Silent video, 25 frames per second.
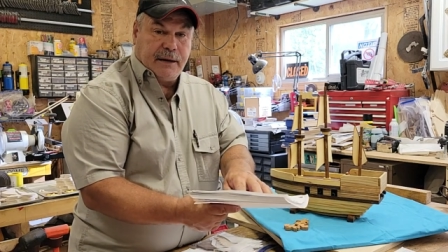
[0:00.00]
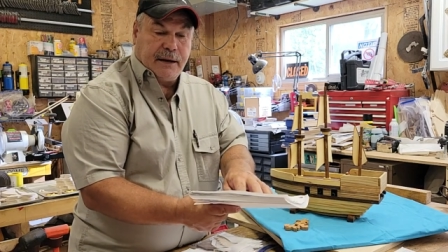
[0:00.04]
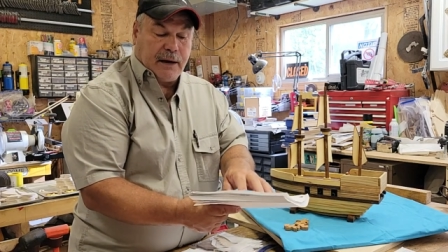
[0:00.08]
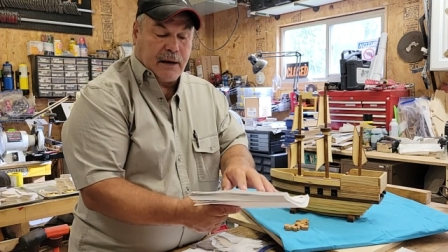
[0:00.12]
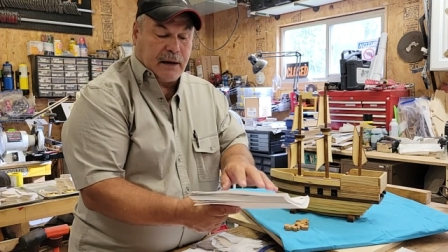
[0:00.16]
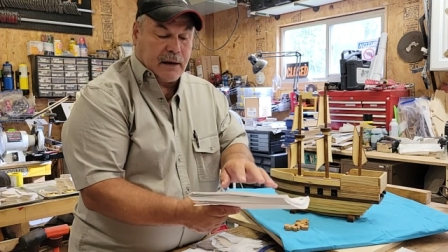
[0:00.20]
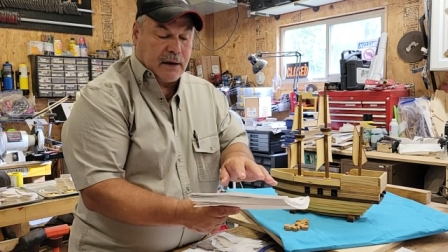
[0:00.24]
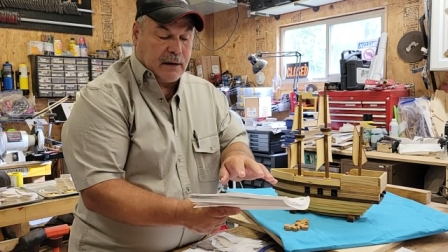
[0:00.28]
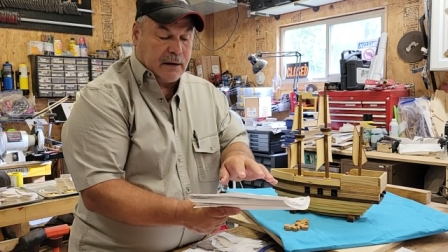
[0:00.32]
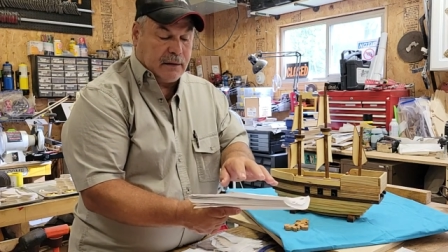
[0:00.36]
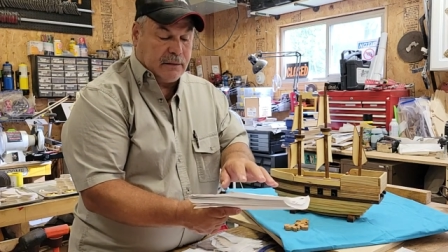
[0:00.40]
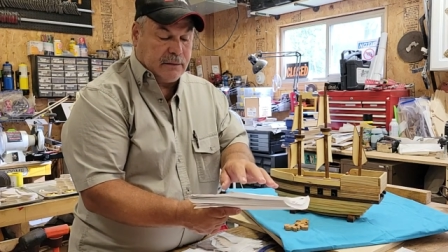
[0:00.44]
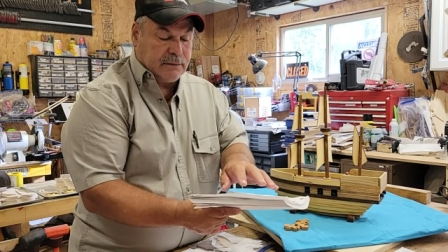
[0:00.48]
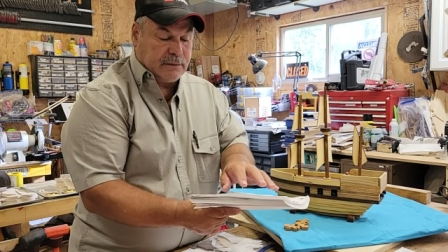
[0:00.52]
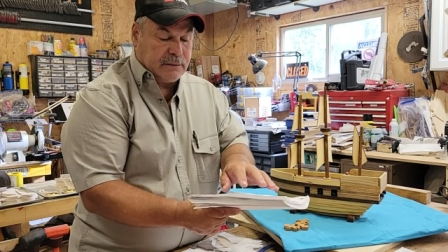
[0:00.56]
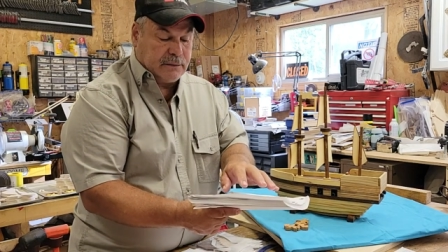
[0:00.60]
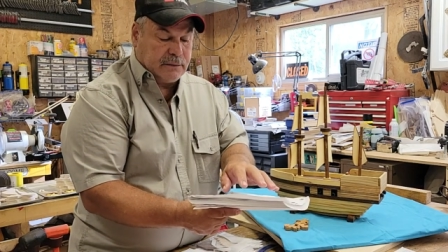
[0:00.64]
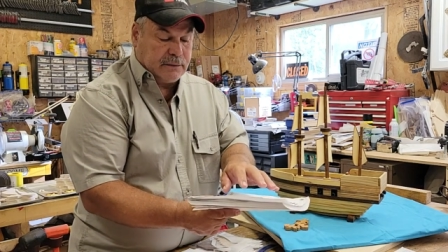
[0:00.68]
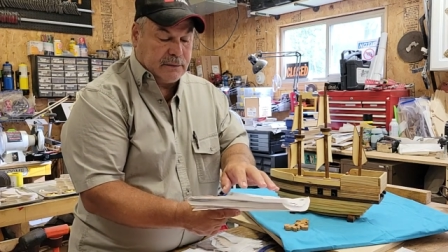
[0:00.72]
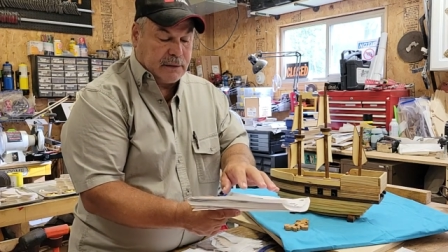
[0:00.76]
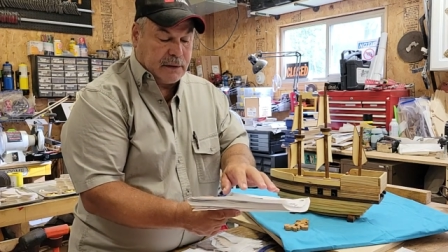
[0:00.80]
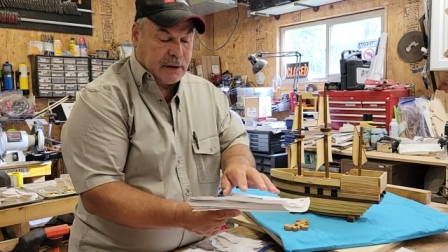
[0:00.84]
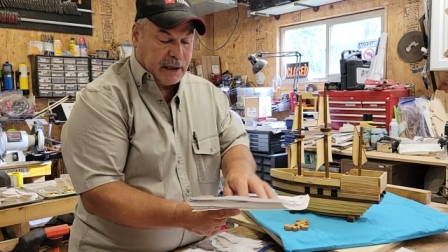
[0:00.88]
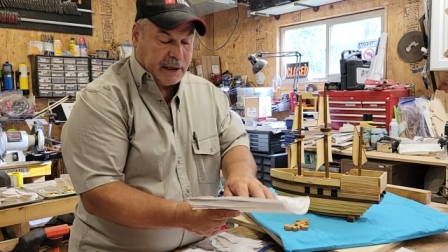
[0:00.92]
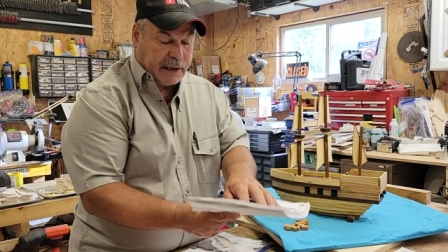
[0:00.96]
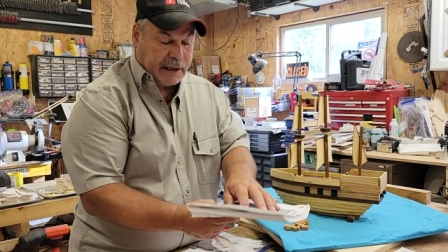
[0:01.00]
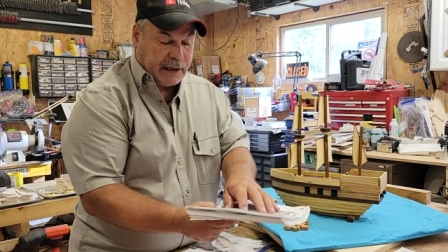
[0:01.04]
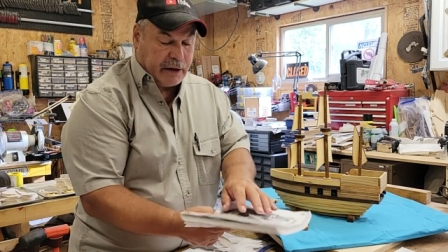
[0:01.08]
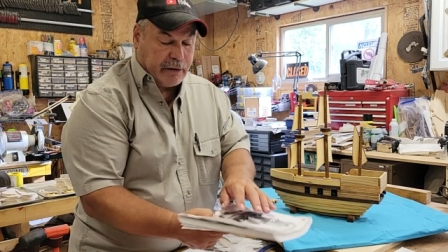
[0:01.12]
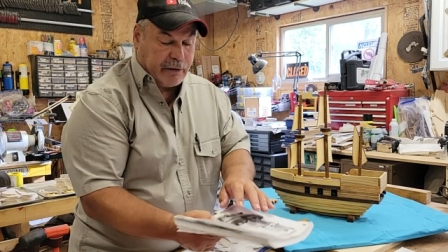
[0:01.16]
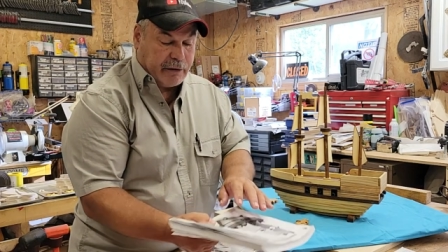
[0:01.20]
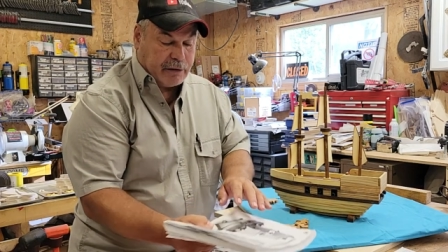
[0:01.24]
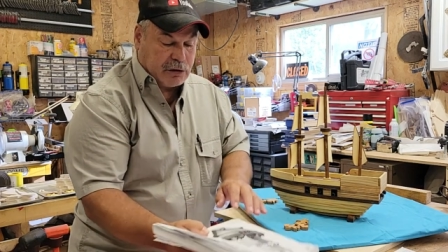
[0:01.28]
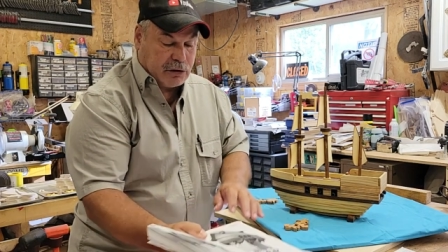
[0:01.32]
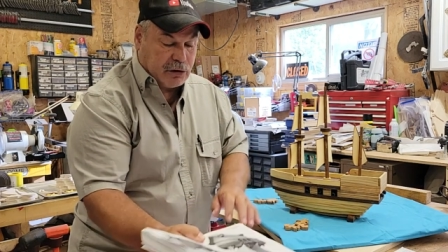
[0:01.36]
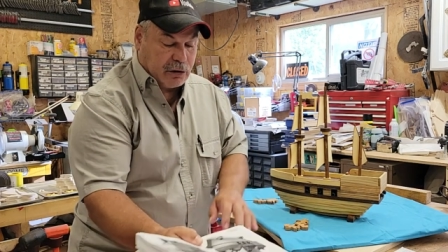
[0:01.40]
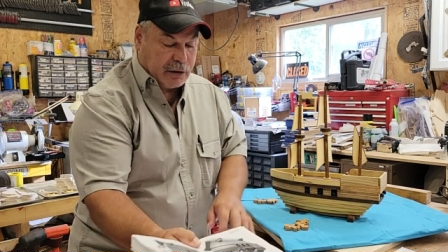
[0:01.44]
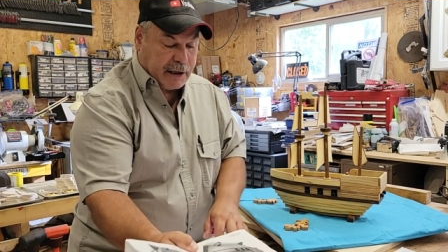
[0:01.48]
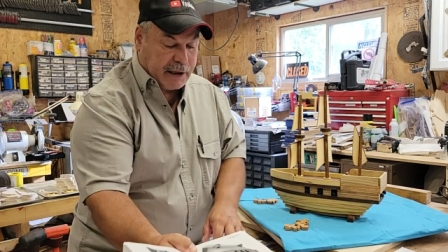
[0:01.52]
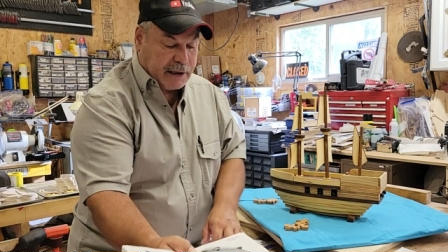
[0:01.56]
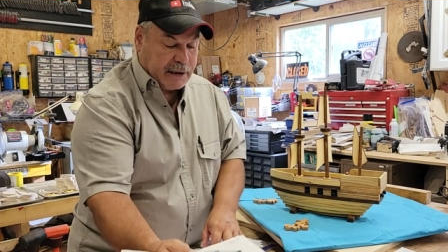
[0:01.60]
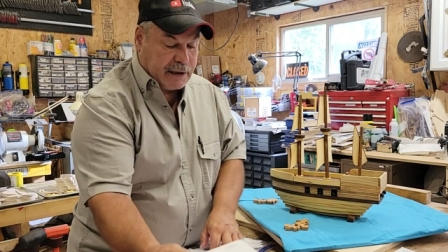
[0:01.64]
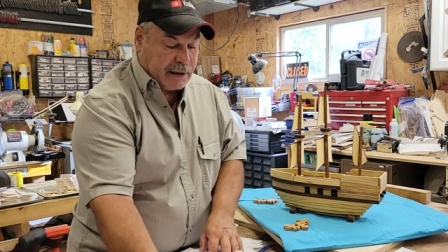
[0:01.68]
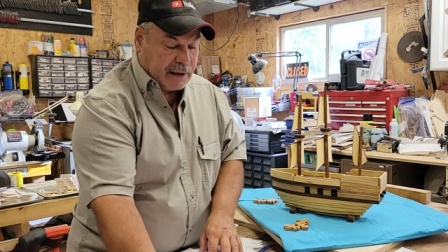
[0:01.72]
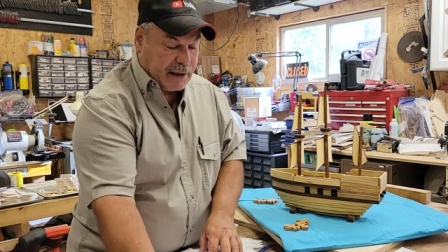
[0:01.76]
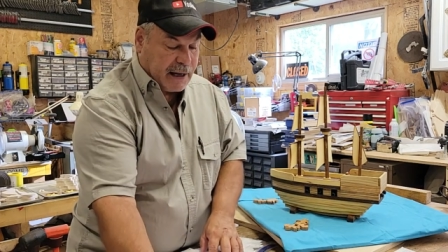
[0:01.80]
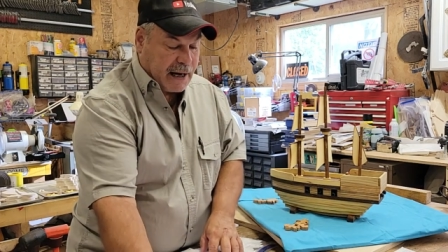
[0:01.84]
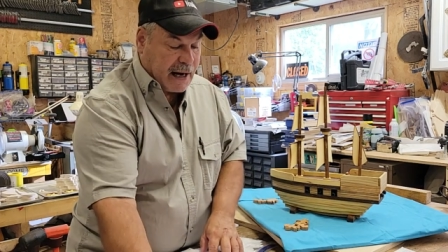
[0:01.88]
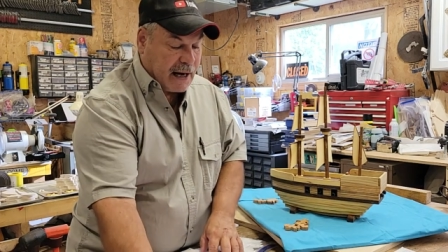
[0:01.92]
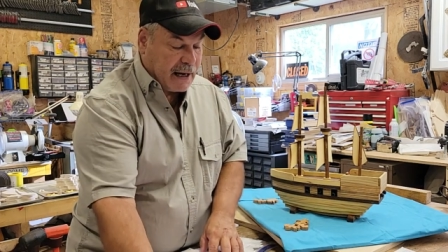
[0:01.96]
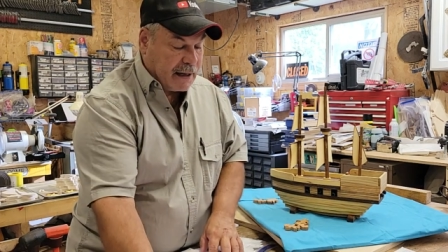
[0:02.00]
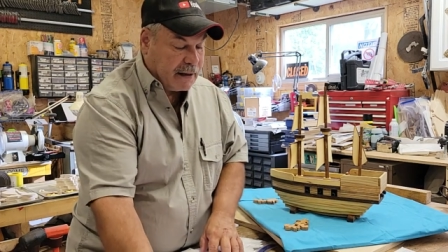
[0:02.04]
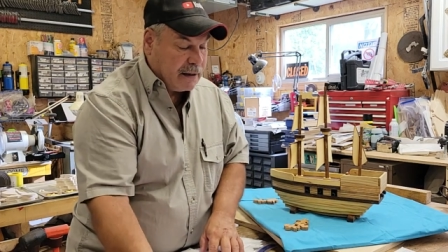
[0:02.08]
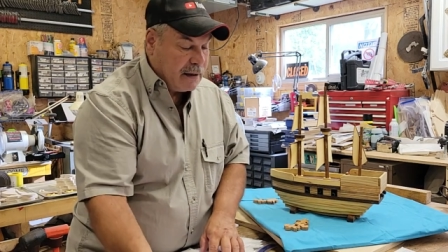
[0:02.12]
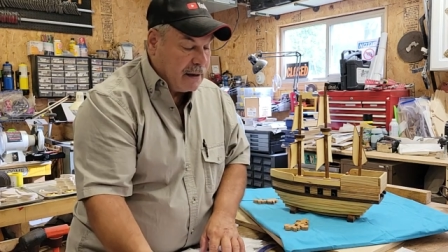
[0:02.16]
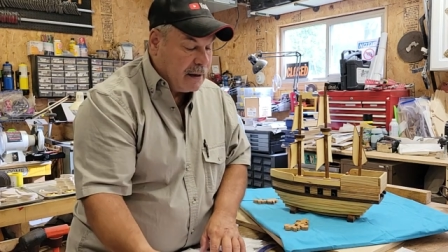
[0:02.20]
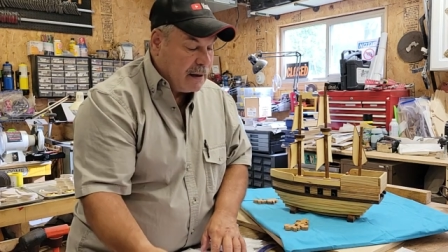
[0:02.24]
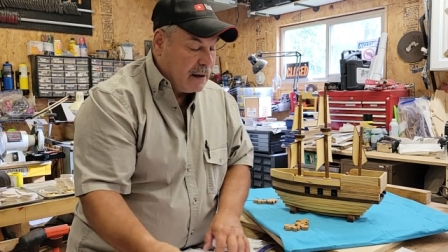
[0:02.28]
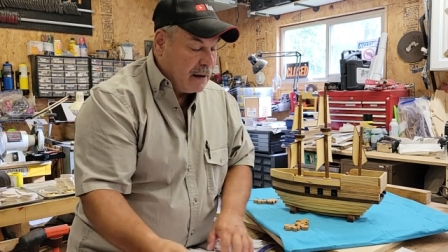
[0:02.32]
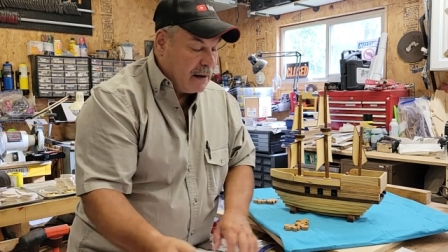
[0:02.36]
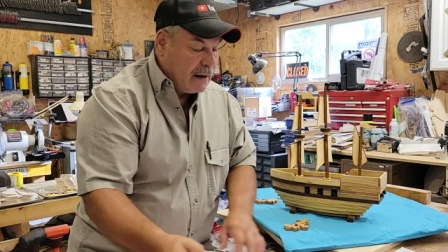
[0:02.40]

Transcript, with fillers: Uh, I can always look into that.